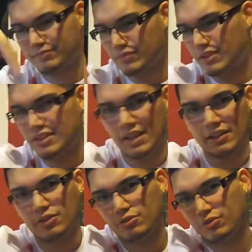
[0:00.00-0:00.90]
You see that
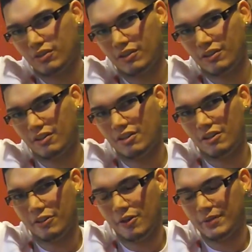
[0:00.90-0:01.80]
little
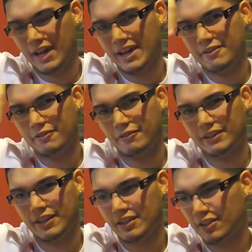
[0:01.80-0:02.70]
thumb guy right
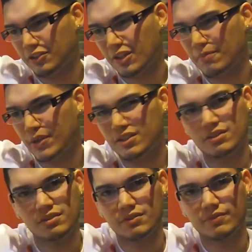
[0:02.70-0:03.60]
there, the little thumb button?
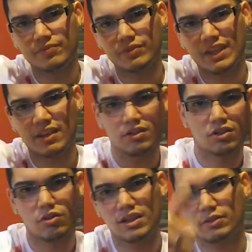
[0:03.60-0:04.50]
Yeah,
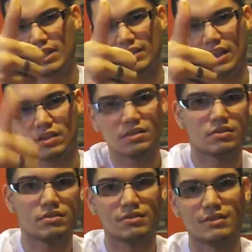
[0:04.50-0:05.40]
go ahead and click that.
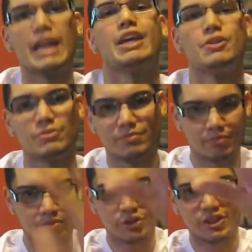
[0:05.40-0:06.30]
Thank you.
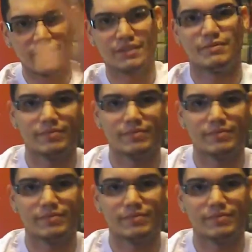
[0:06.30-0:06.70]
Appreciate it.